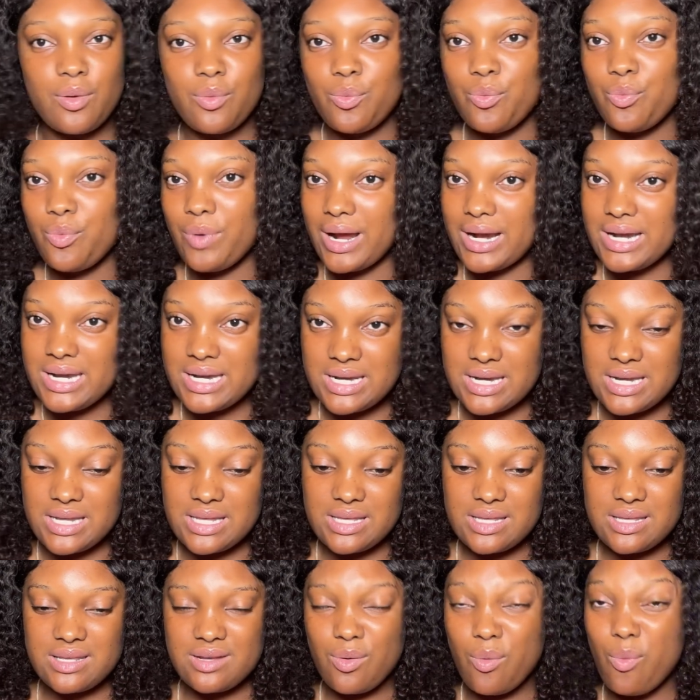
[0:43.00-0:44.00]

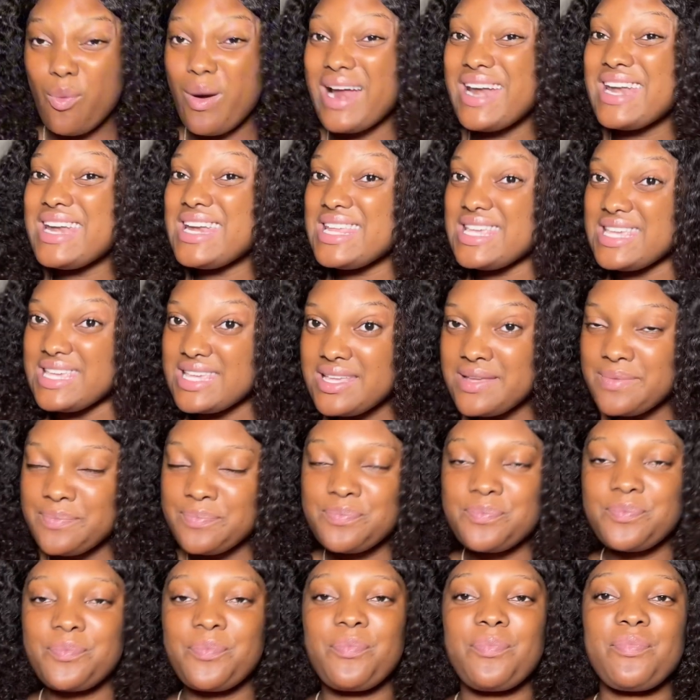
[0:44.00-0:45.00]
Ndi.
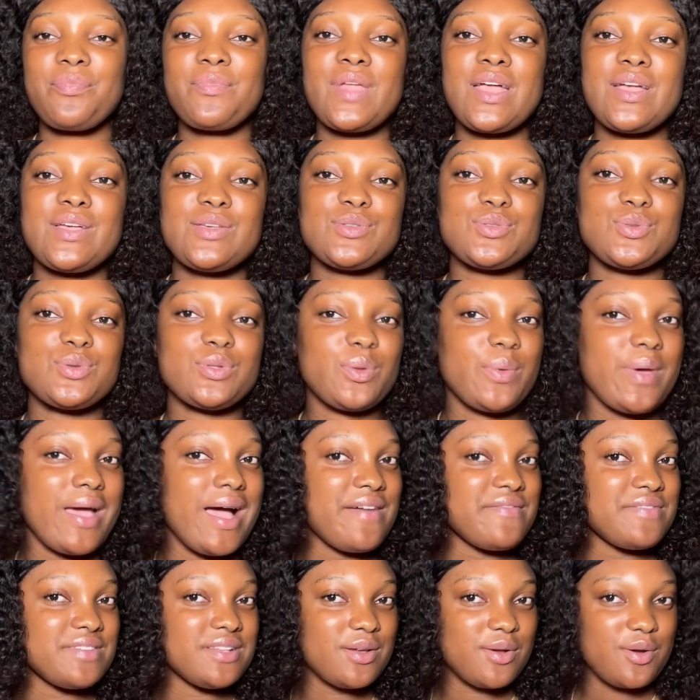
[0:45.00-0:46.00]
So they were
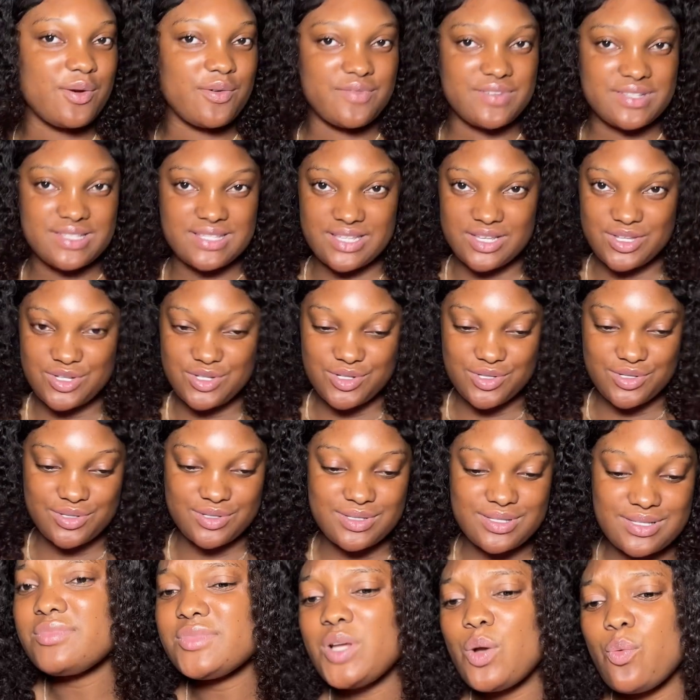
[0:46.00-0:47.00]
having a
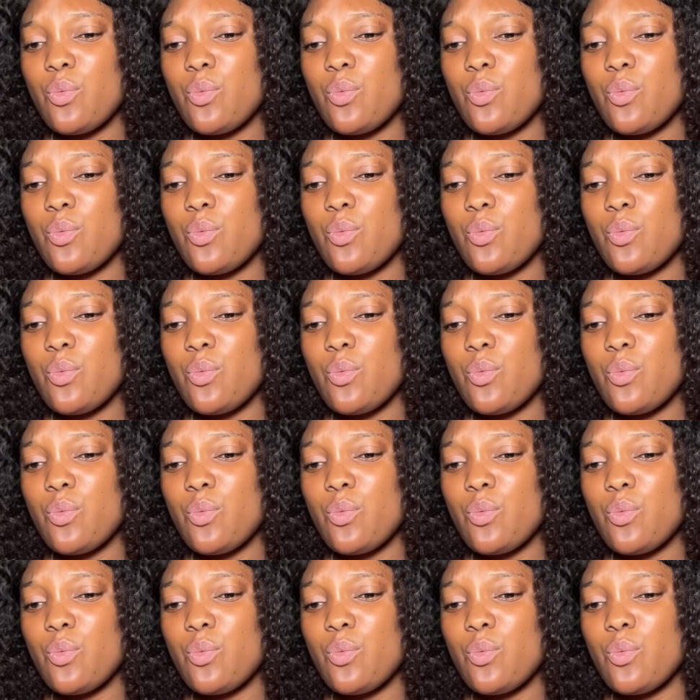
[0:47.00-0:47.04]
conversation.